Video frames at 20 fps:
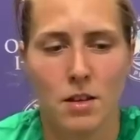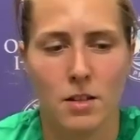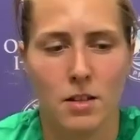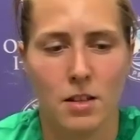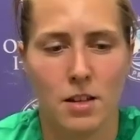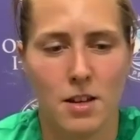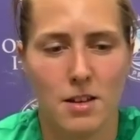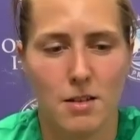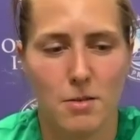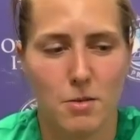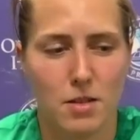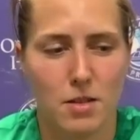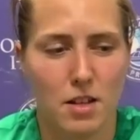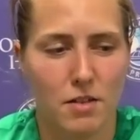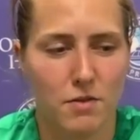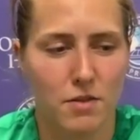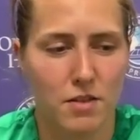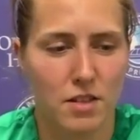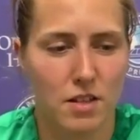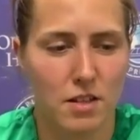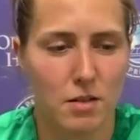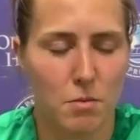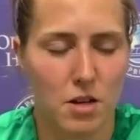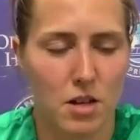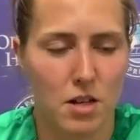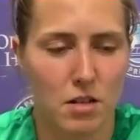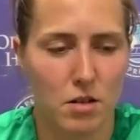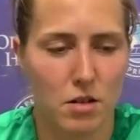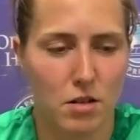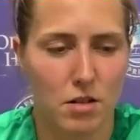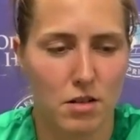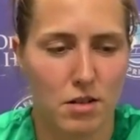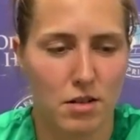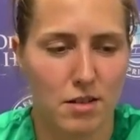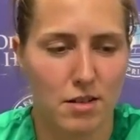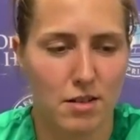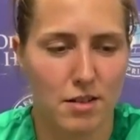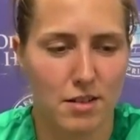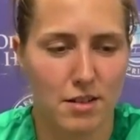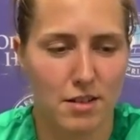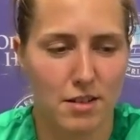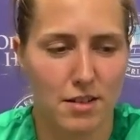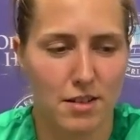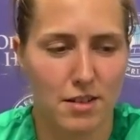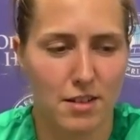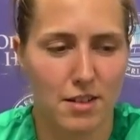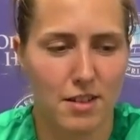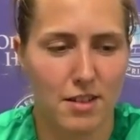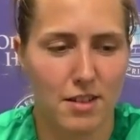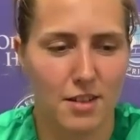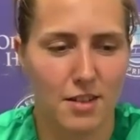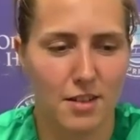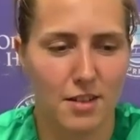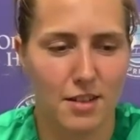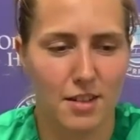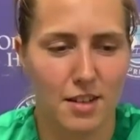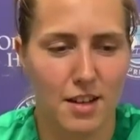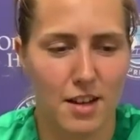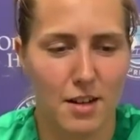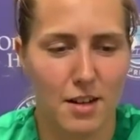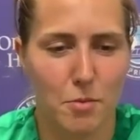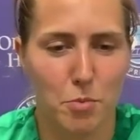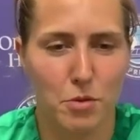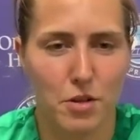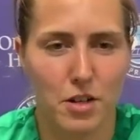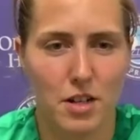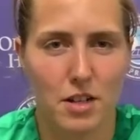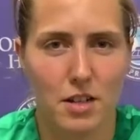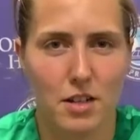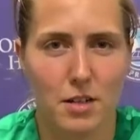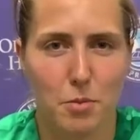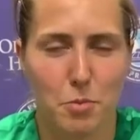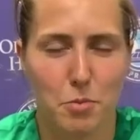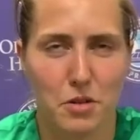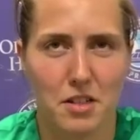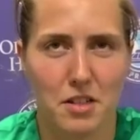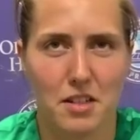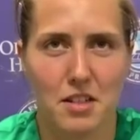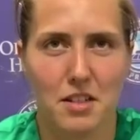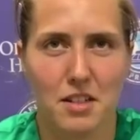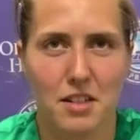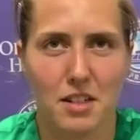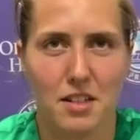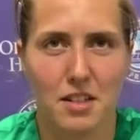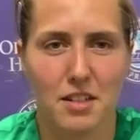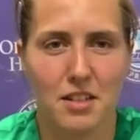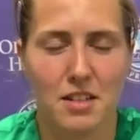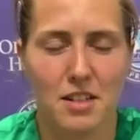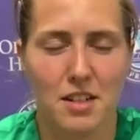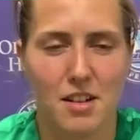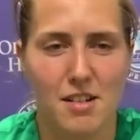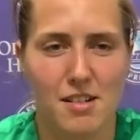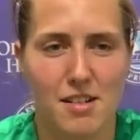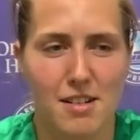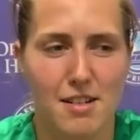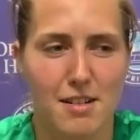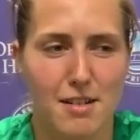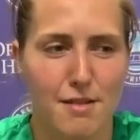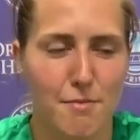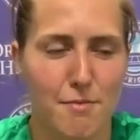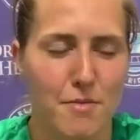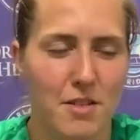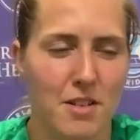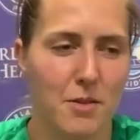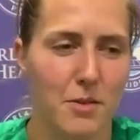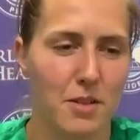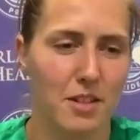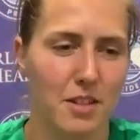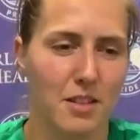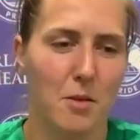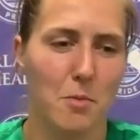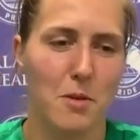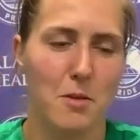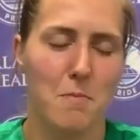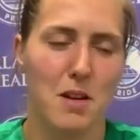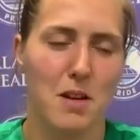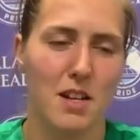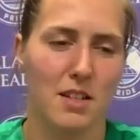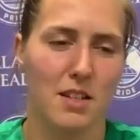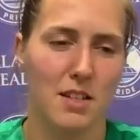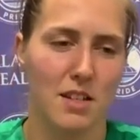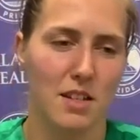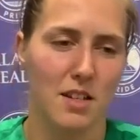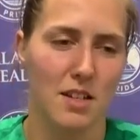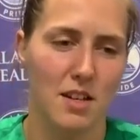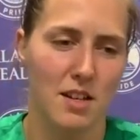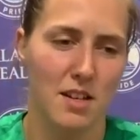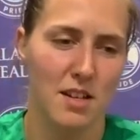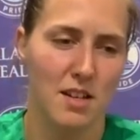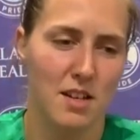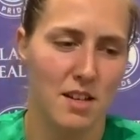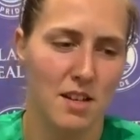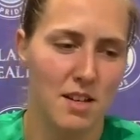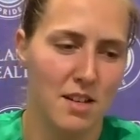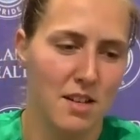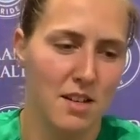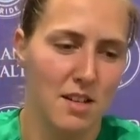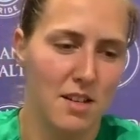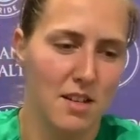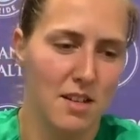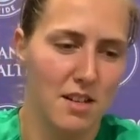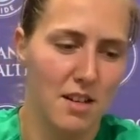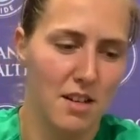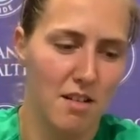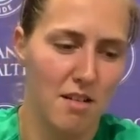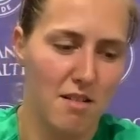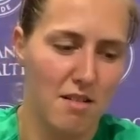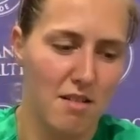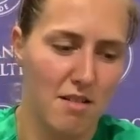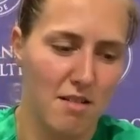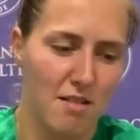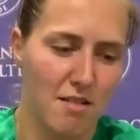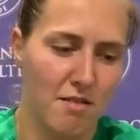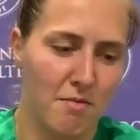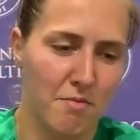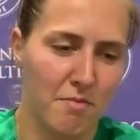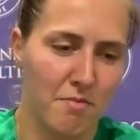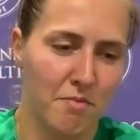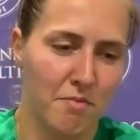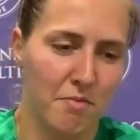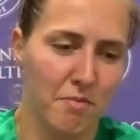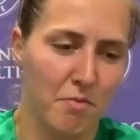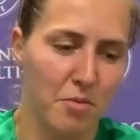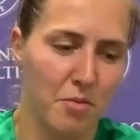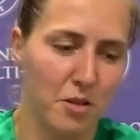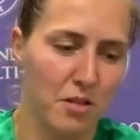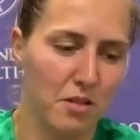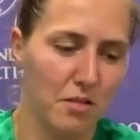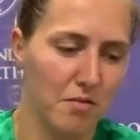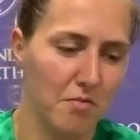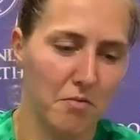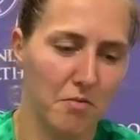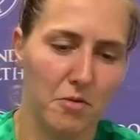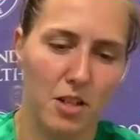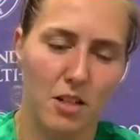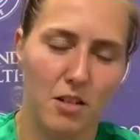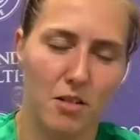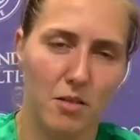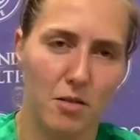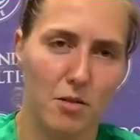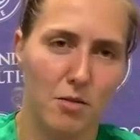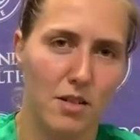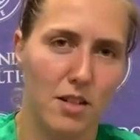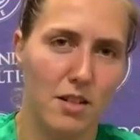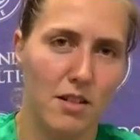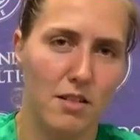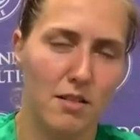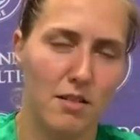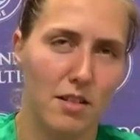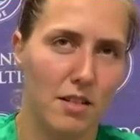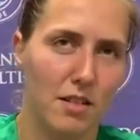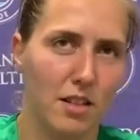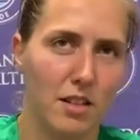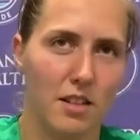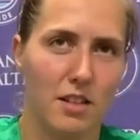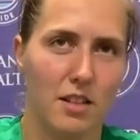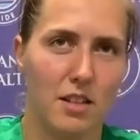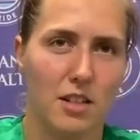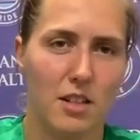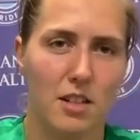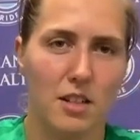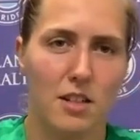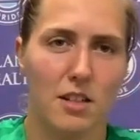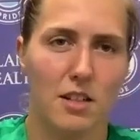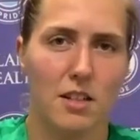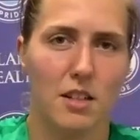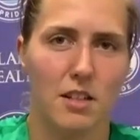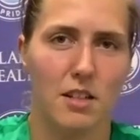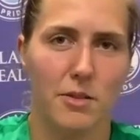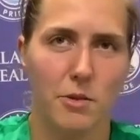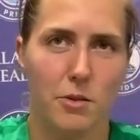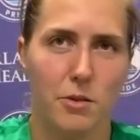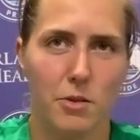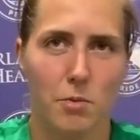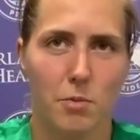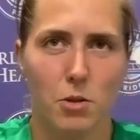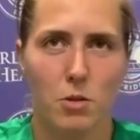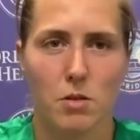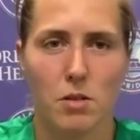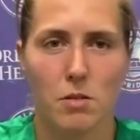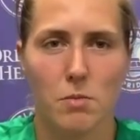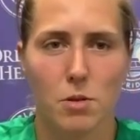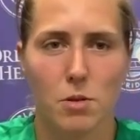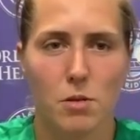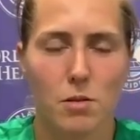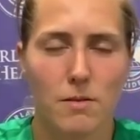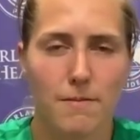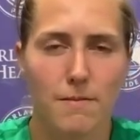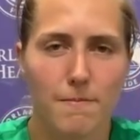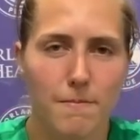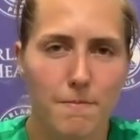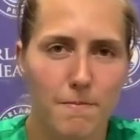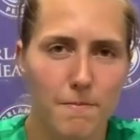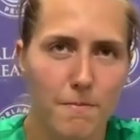Yeah, it was definitely a match that's had a break preceding it. It was a little bit messy, but we got the win and the clean sheet, and that's what's most important.